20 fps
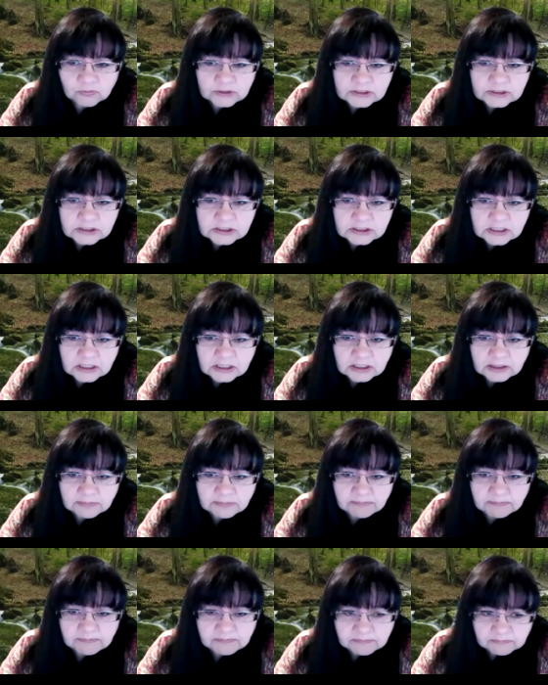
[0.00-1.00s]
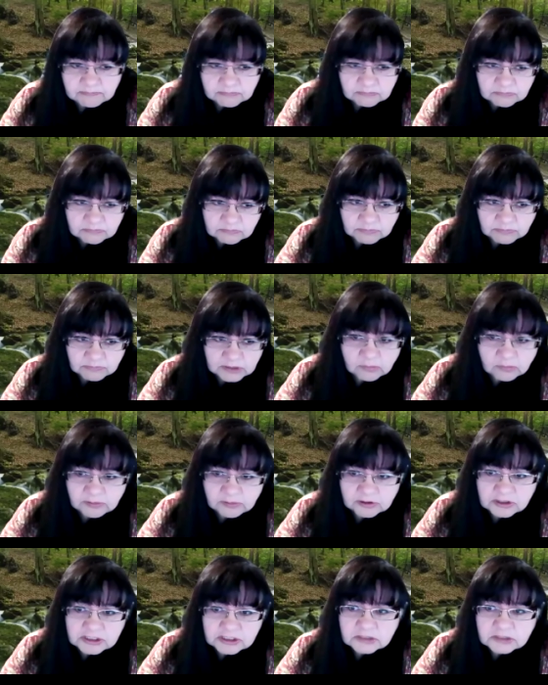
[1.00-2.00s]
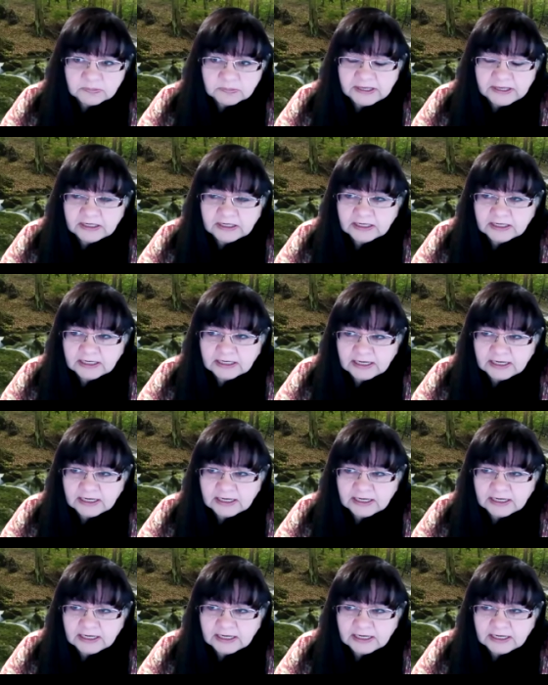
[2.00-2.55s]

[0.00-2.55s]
was participated